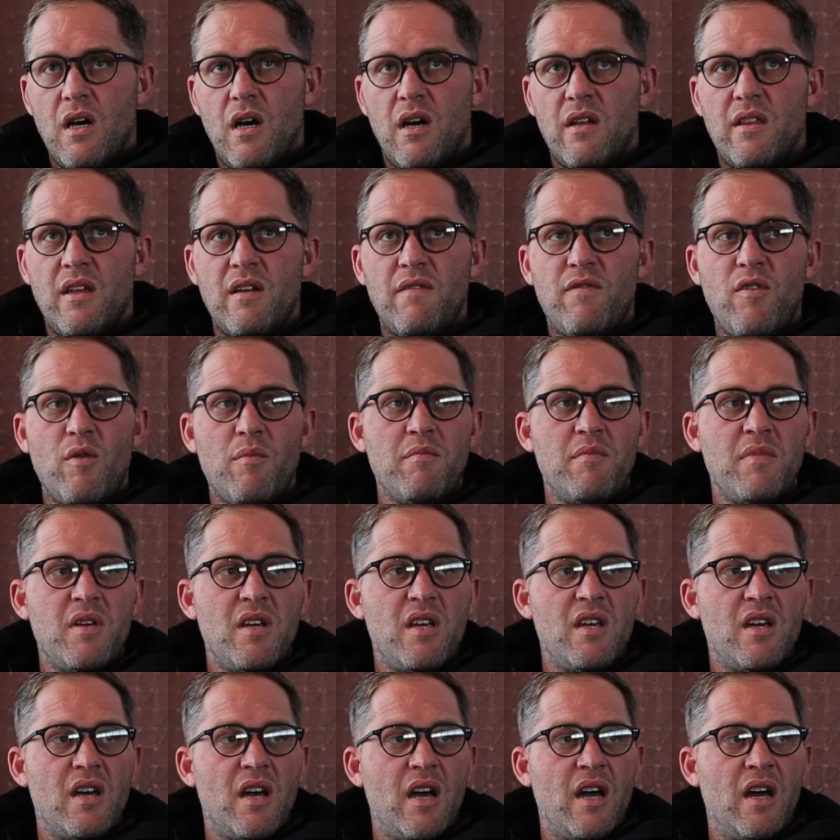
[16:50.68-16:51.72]
I think for
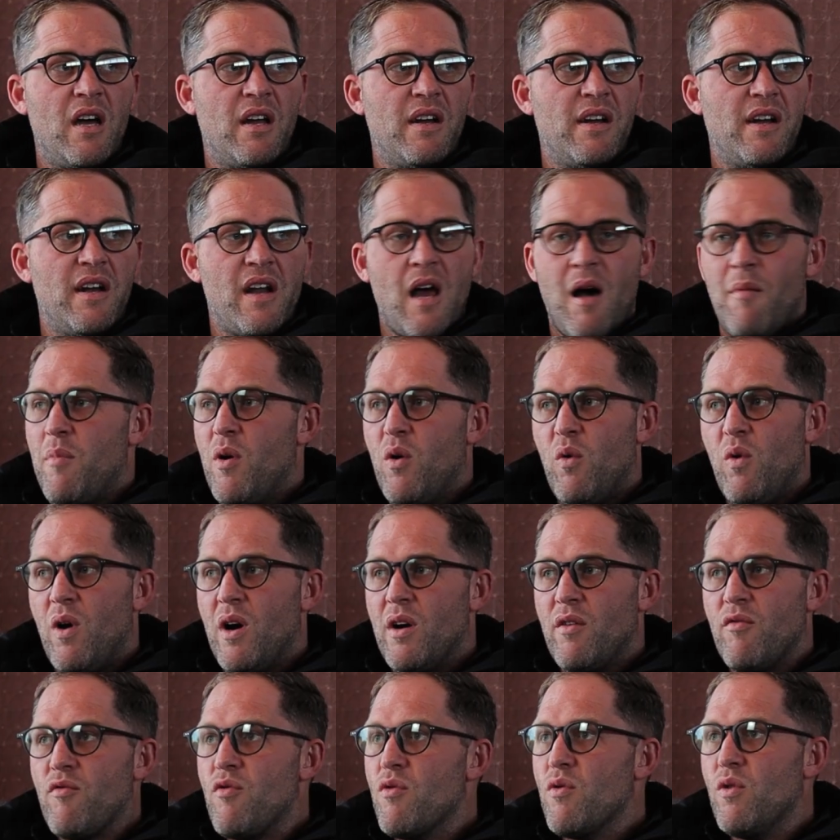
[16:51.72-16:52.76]
me, a number
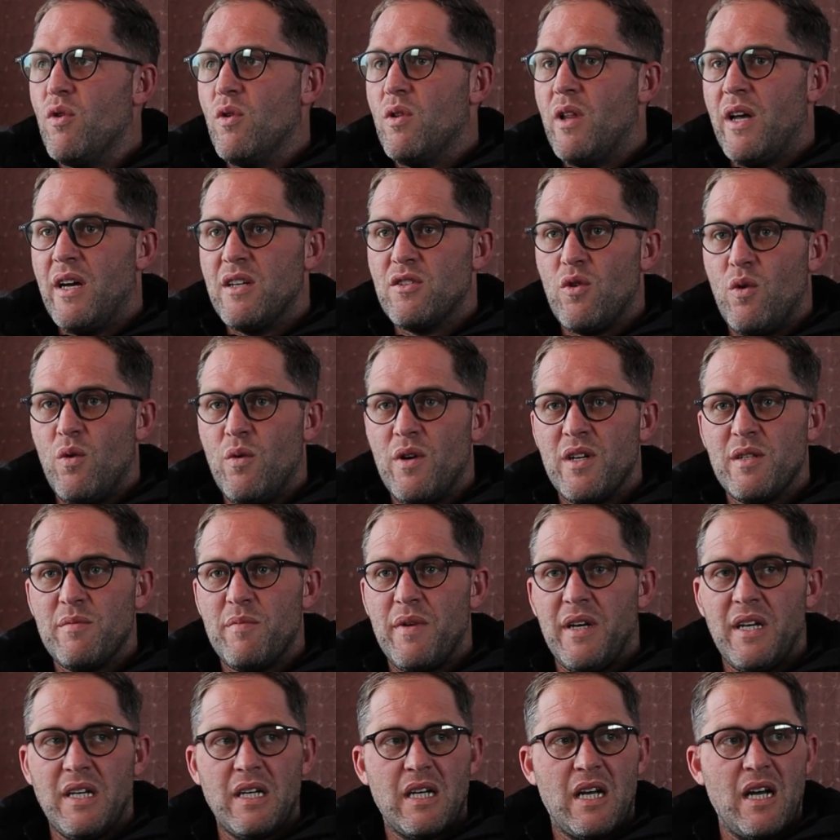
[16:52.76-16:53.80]
one rule has always
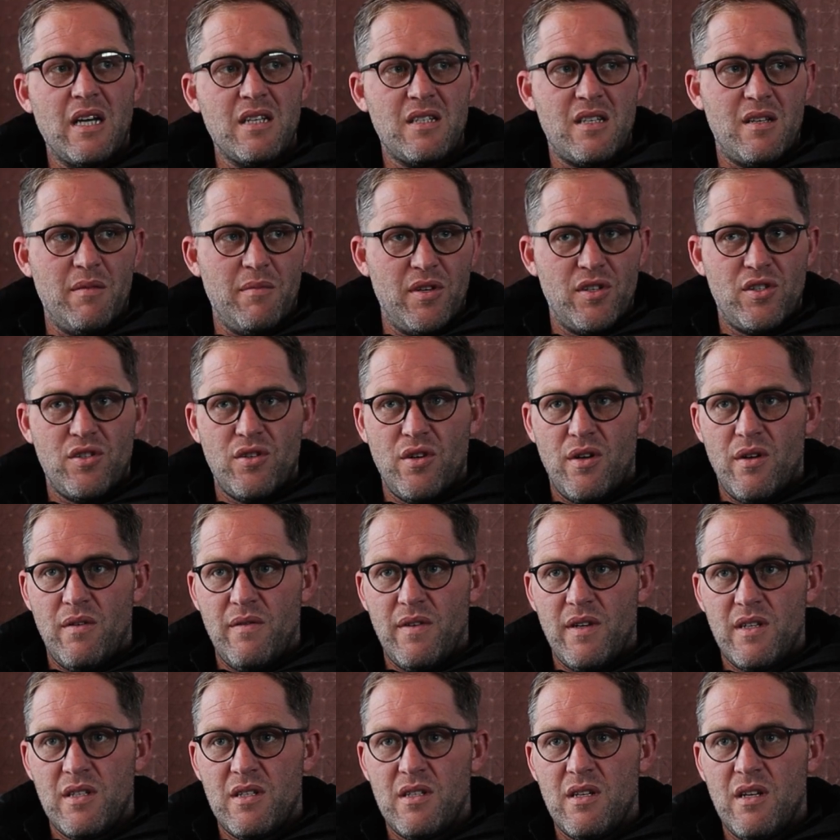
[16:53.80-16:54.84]
been customer
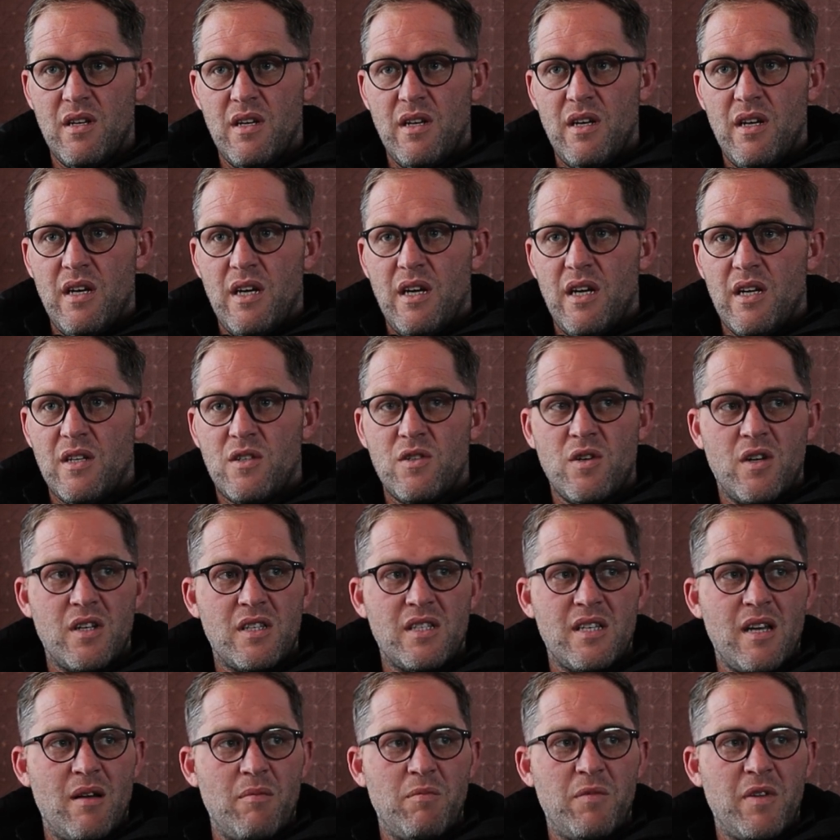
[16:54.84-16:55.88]
service. It's
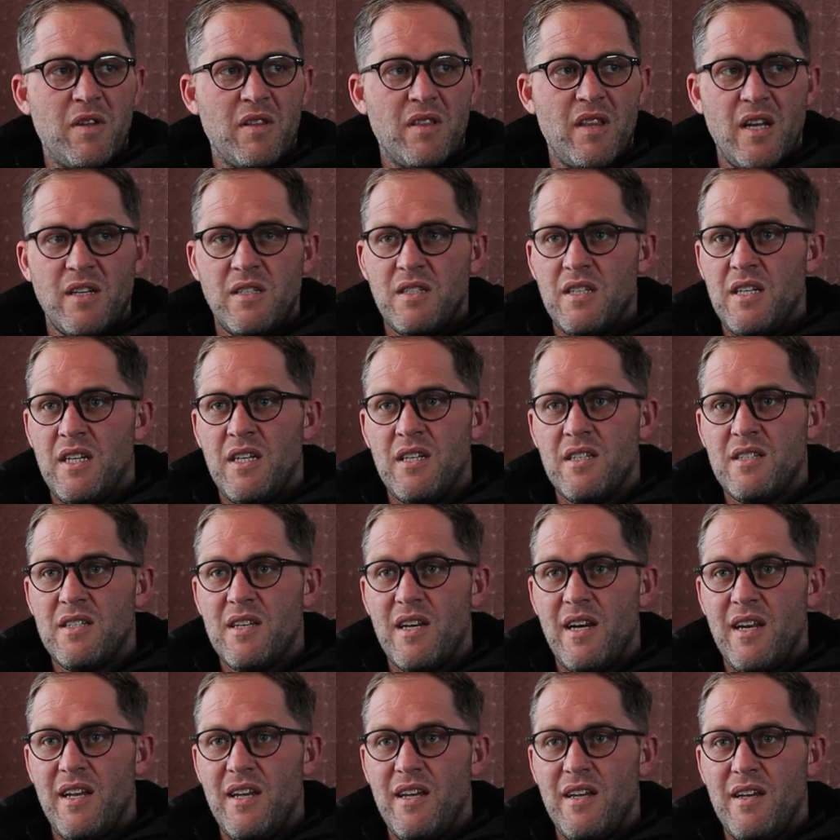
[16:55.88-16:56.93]
not something that's
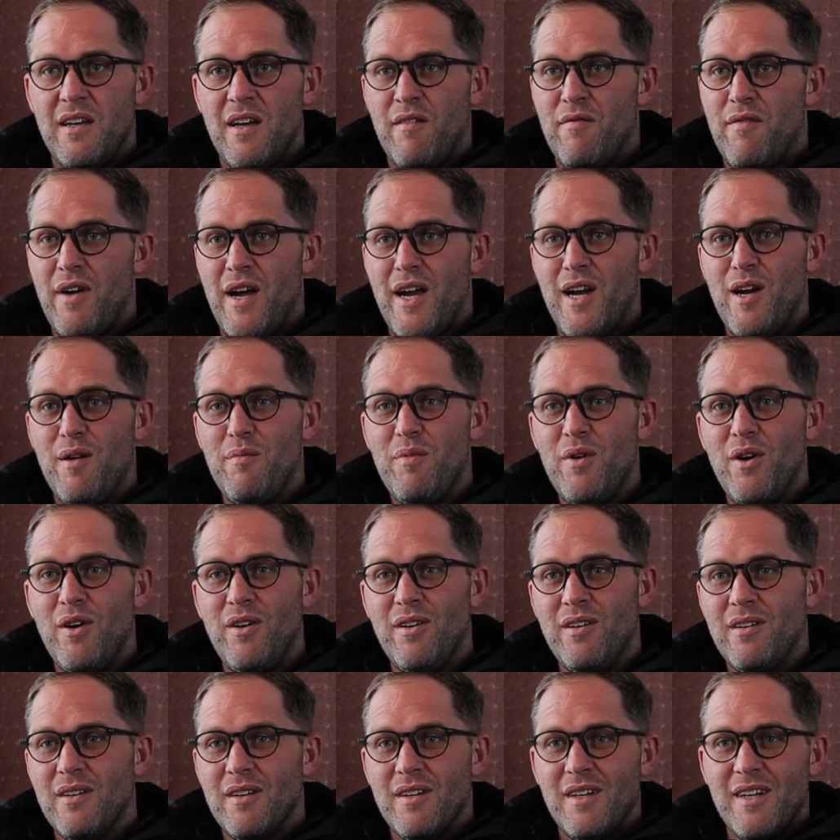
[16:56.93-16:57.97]
easily
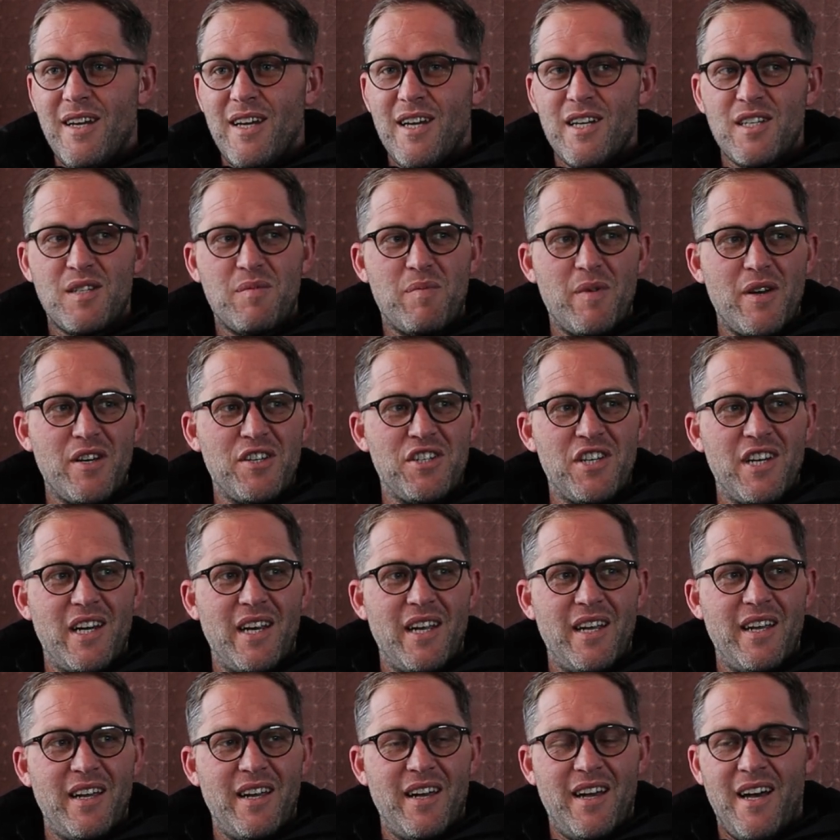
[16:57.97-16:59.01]
available,
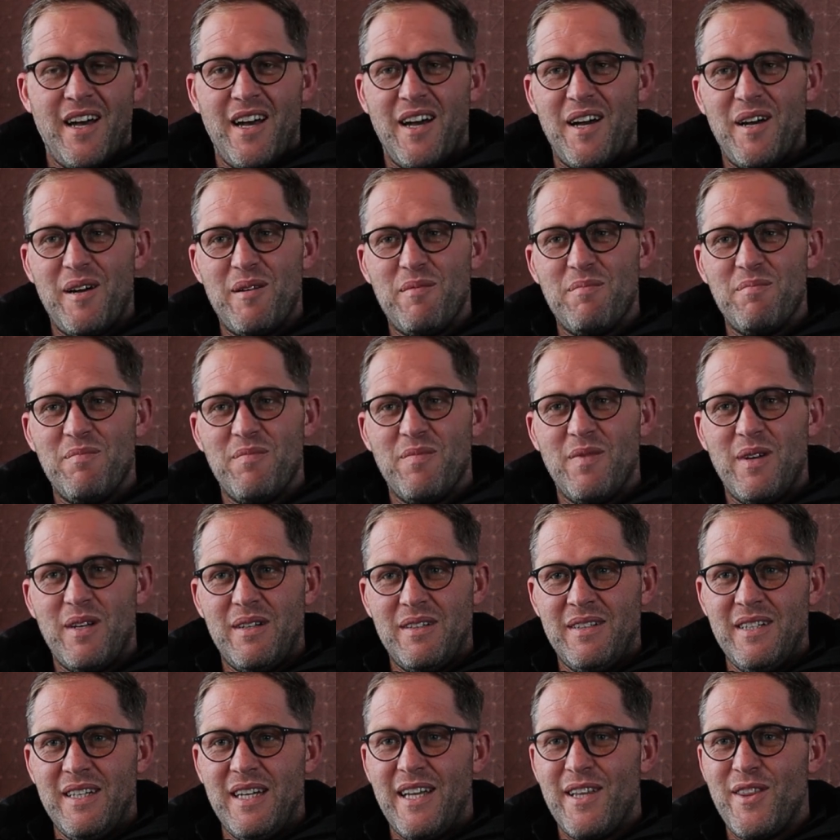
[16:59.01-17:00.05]
especially
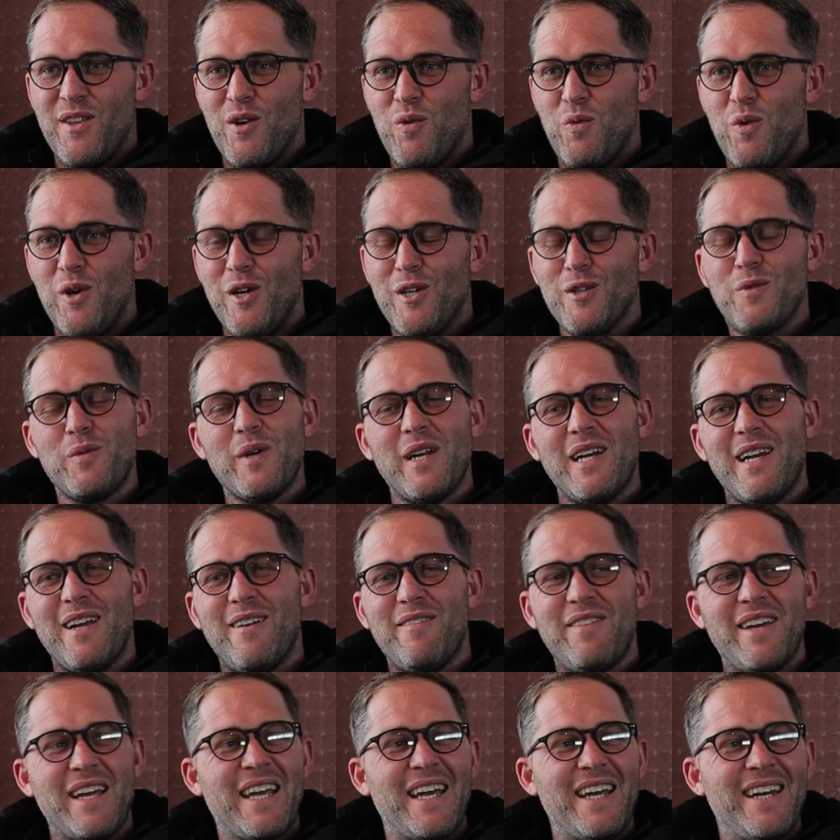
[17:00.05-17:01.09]
in the world we're
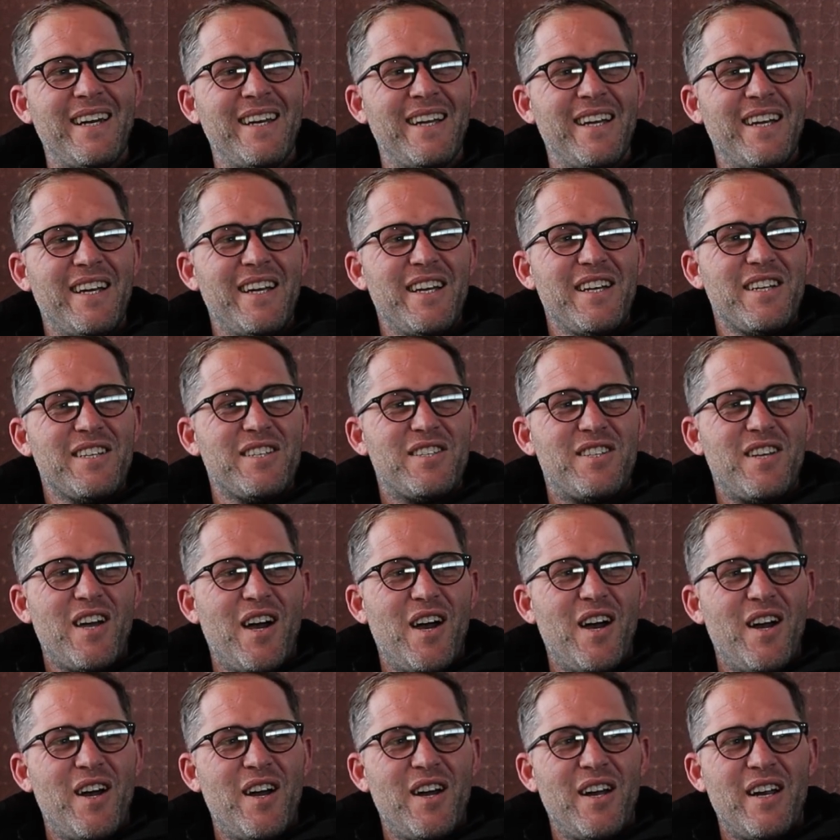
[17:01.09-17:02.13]
living in.
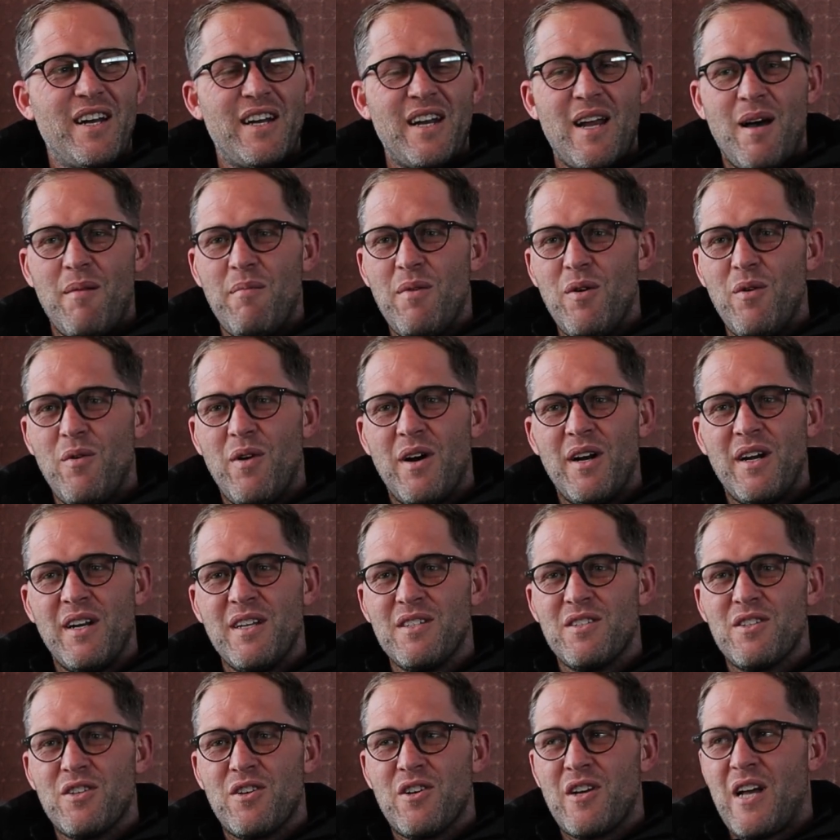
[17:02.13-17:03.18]
So number one
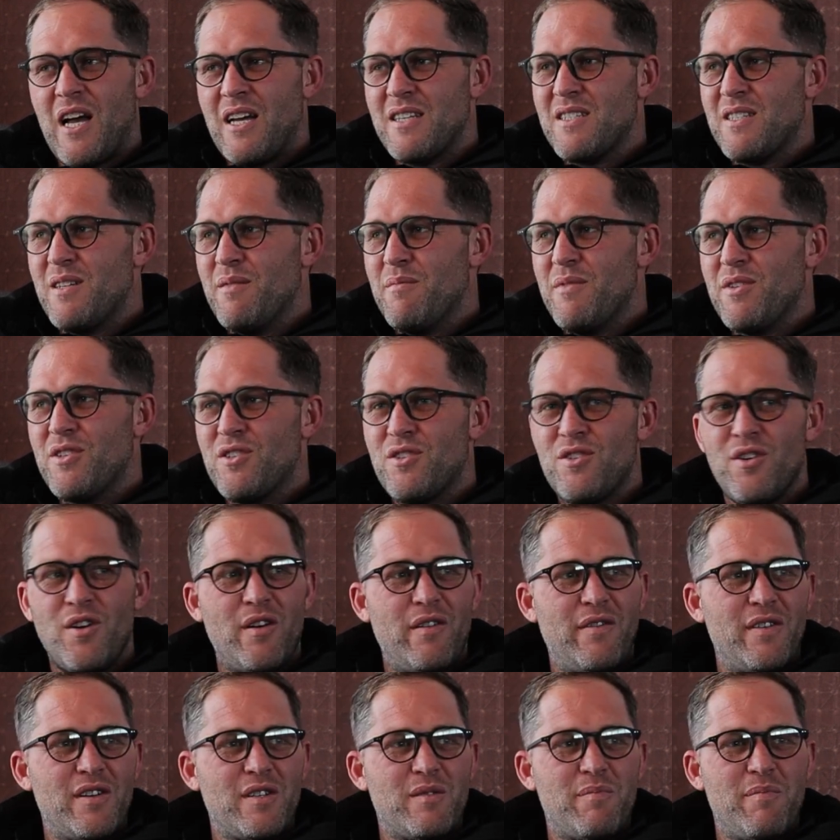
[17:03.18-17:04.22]
is customer
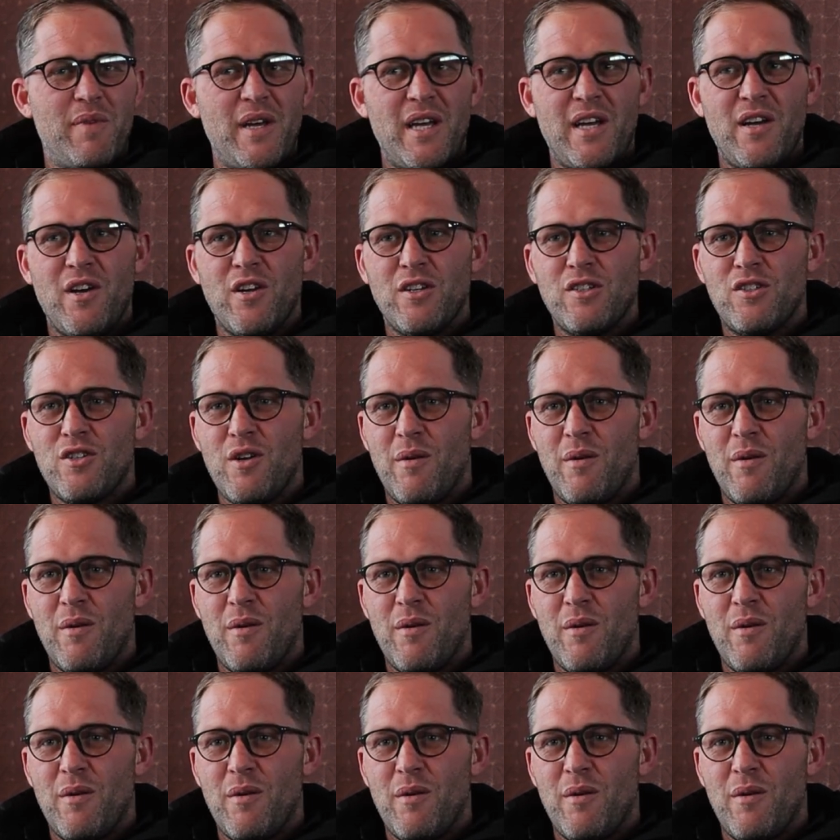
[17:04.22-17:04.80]
service, being on